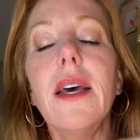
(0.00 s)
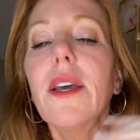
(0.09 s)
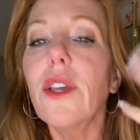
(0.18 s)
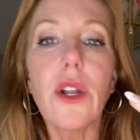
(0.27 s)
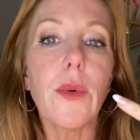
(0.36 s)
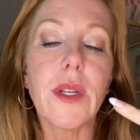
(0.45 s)

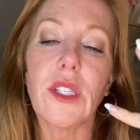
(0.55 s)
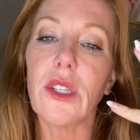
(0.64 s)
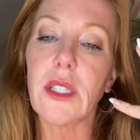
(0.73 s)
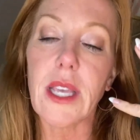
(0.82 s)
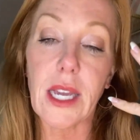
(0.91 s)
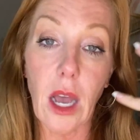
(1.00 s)

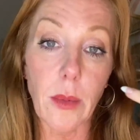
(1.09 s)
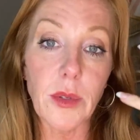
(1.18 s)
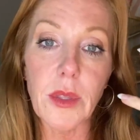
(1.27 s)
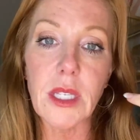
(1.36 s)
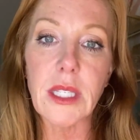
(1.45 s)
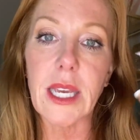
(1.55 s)
it comes
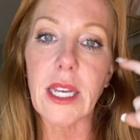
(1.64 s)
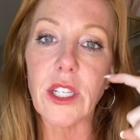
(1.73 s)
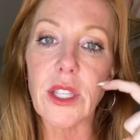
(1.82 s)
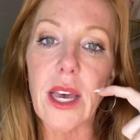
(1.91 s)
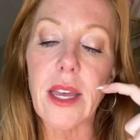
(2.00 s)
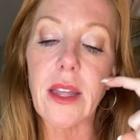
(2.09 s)
with this age
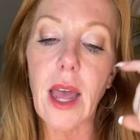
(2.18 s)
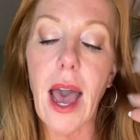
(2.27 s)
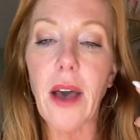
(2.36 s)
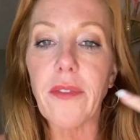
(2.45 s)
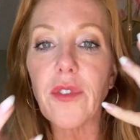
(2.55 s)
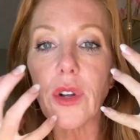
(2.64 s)
that
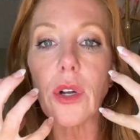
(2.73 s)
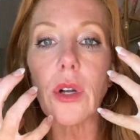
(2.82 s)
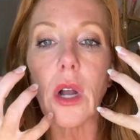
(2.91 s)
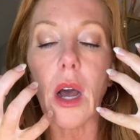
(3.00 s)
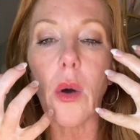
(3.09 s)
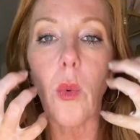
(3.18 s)

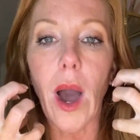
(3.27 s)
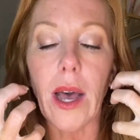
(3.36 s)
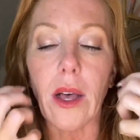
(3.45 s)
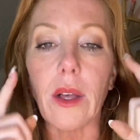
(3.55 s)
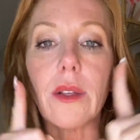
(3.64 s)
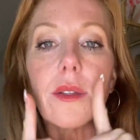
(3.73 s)
after a
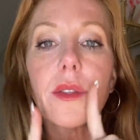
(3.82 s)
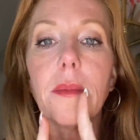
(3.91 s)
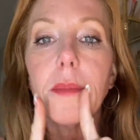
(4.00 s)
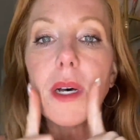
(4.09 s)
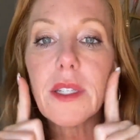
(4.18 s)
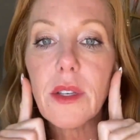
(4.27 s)
while, the
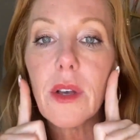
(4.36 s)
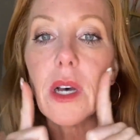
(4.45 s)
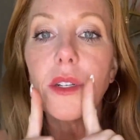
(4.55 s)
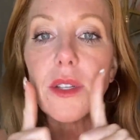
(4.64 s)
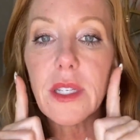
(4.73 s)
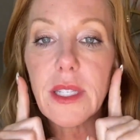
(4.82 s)
muscle
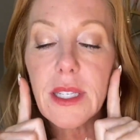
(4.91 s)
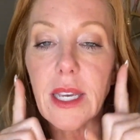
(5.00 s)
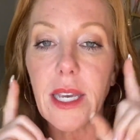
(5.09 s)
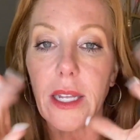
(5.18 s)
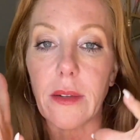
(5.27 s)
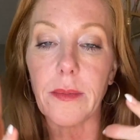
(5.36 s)
under the
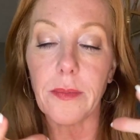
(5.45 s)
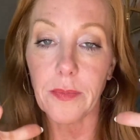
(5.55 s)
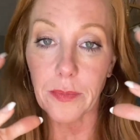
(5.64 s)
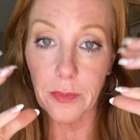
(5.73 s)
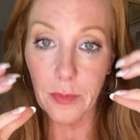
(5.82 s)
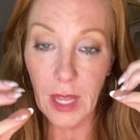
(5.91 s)
skin
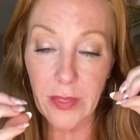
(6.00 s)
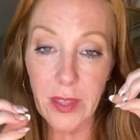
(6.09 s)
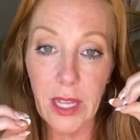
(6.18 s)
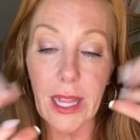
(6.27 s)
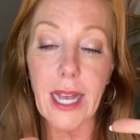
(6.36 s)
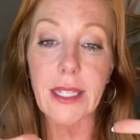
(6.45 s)
and the
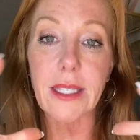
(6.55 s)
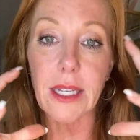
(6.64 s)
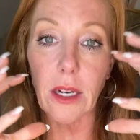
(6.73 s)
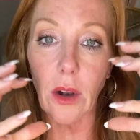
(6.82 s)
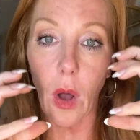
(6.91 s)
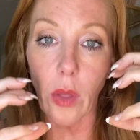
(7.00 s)
elastin
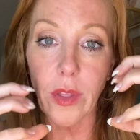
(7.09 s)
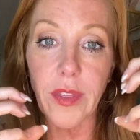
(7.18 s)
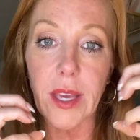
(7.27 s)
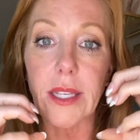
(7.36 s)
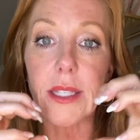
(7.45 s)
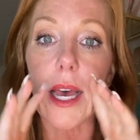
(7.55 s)
and all the
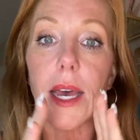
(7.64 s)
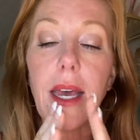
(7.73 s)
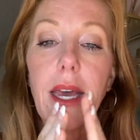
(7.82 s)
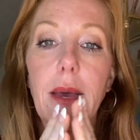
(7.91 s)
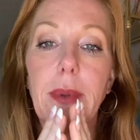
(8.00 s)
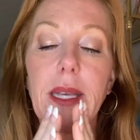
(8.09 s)
things that
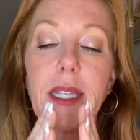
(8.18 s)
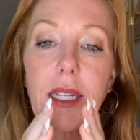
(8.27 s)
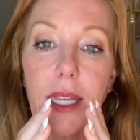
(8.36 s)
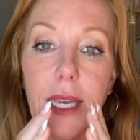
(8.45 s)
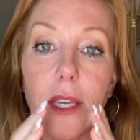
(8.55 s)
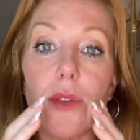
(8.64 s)

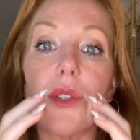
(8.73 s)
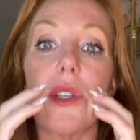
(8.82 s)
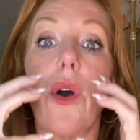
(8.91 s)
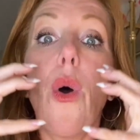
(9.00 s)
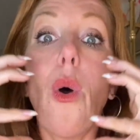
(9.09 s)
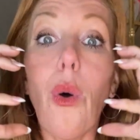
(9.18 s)
basically used to
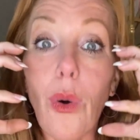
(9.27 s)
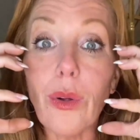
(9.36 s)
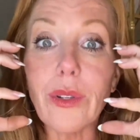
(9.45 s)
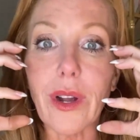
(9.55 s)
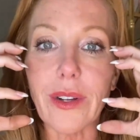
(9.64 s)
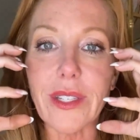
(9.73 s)

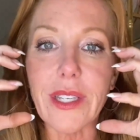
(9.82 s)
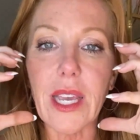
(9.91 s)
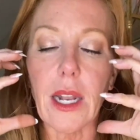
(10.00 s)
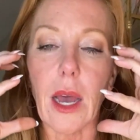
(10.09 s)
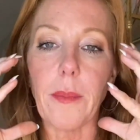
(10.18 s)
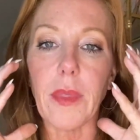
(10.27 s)
hold our
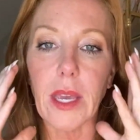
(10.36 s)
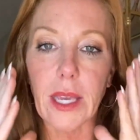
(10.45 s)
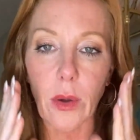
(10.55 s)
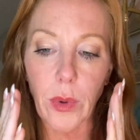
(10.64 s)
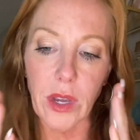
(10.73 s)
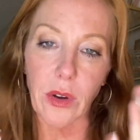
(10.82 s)
skin up, they
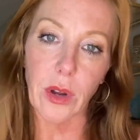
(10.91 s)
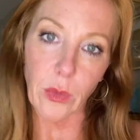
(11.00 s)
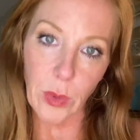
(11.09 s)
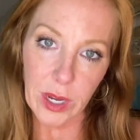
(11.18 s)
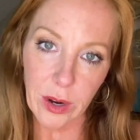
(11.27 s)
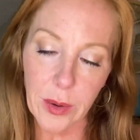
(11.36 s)
get weaker and
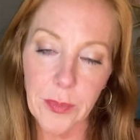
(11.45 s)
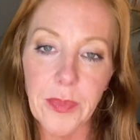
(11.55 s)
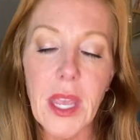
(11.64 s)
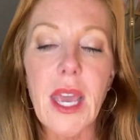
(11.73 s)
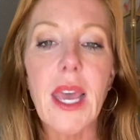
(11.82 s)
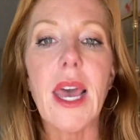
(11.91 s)
weaker.
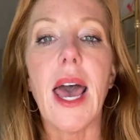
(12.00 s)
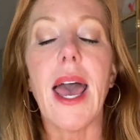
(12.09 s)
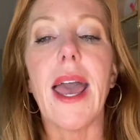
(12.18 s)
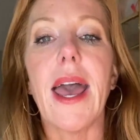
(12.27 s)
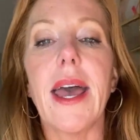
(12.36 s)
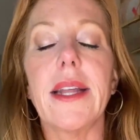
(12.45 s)

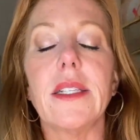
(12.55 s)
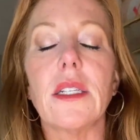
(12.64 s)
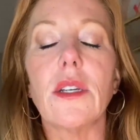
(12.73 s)
And,